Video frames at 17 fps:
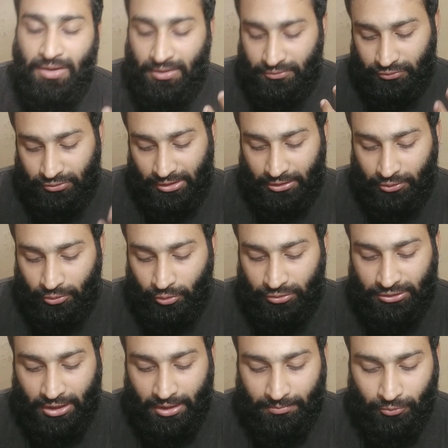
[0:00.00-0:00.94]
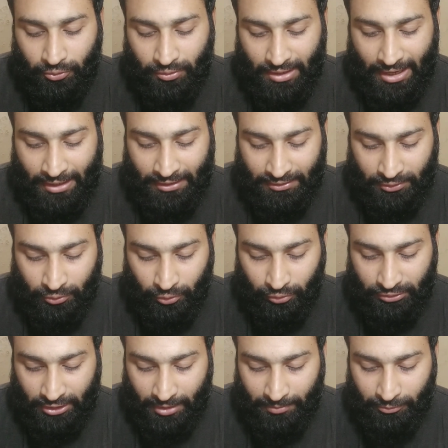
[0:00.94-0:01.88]
So the growth hormone and the
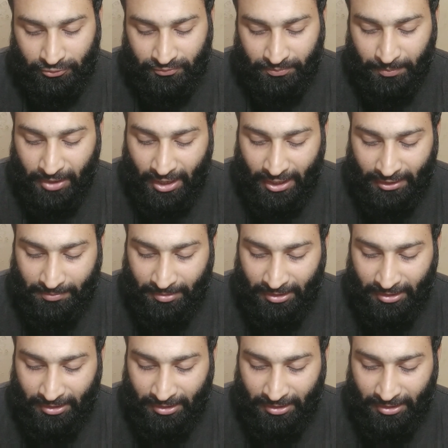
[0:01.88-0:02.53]
growth hormone spike